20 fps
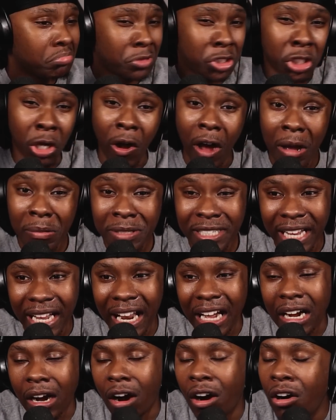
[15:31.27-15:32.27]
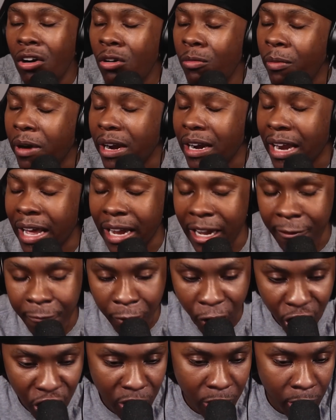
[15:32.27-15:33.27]
Do you know what I'm saying? Like, oh my, like, if
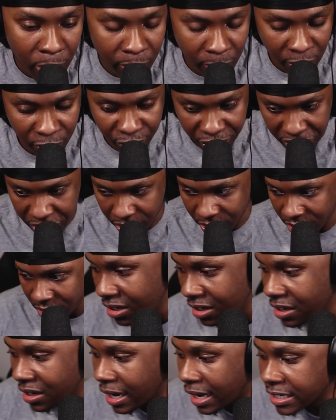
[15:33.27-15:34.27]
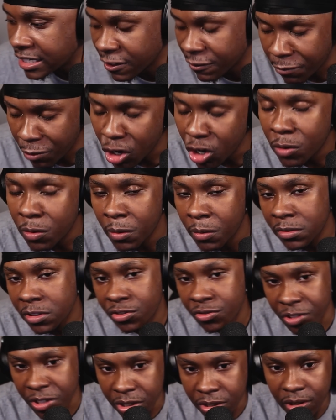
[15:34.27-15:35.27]
Pokemon were real, guys, if Pokemon was
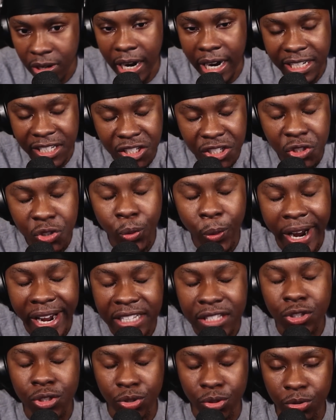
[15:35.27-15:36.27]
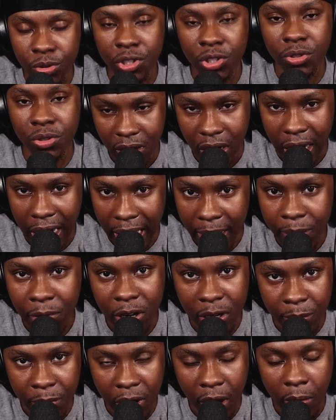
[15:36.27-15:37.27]
real, I swear to you, I'm going
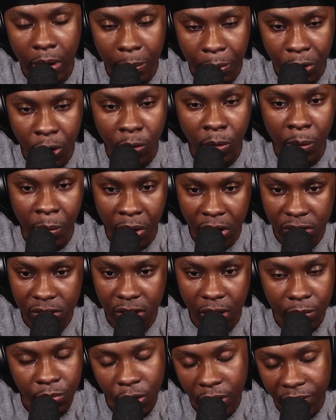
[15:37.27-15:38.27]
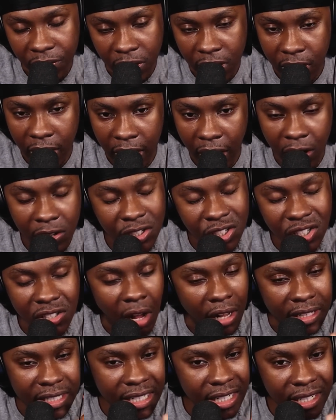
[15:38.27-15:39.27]
to become that Pokemon master. I'm not even going to lie. I'll
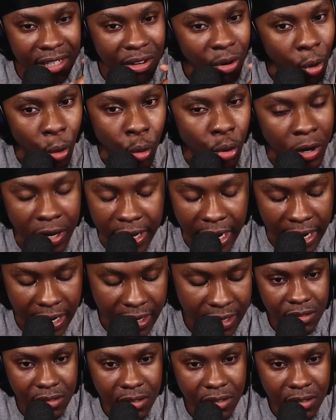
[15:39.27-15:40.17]
study all of that.